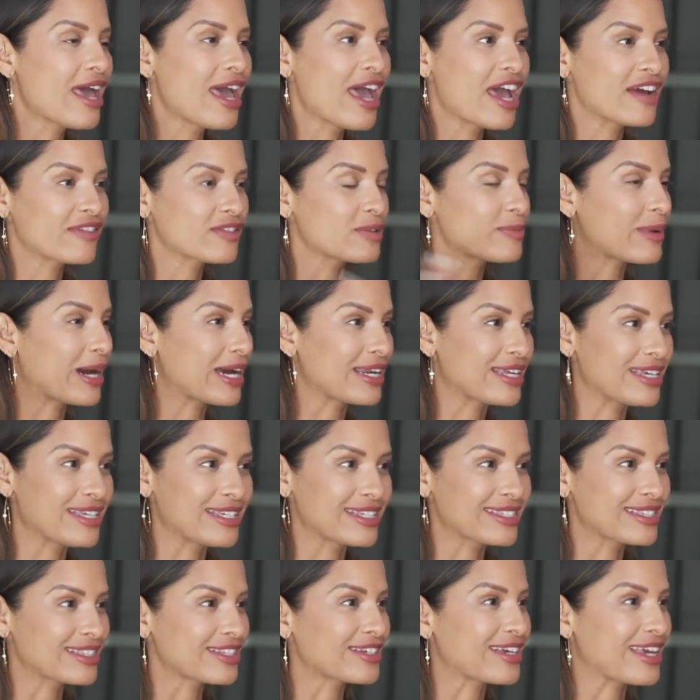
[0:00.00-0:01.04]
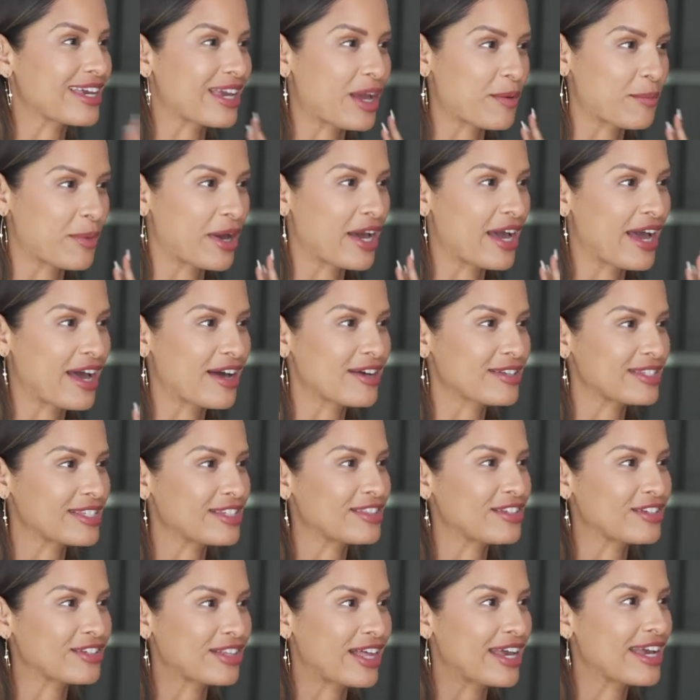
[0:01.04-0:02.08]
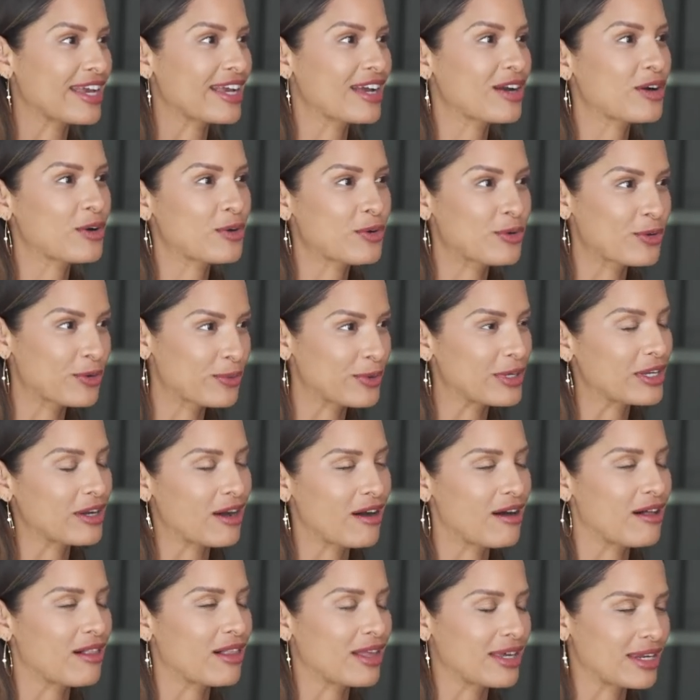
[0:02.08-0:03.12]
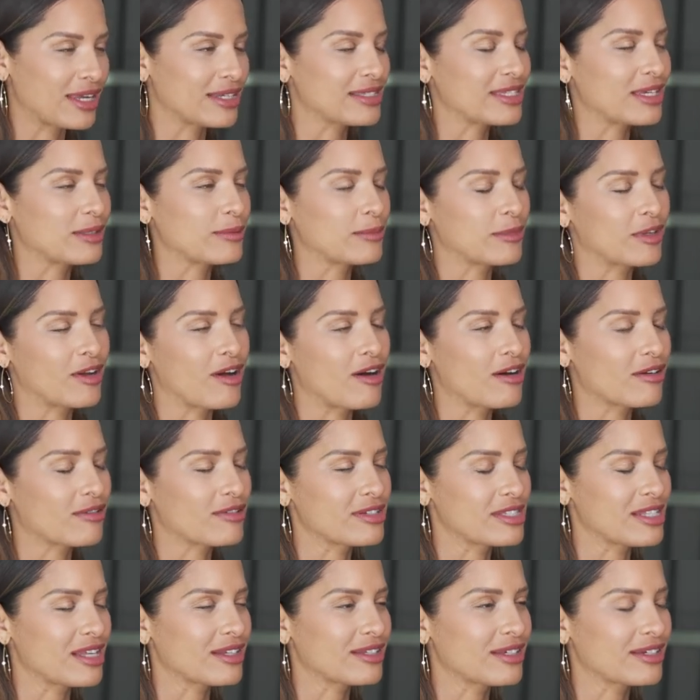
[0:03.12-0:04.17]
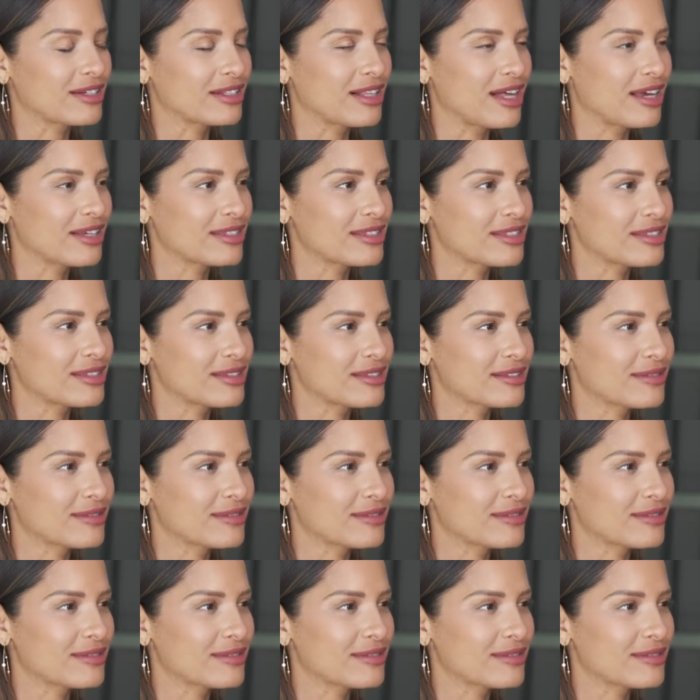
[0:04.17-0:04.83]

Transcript: Everybody is looking at my house and they're like, who do we call? And I tell them to call Crystalia Glass.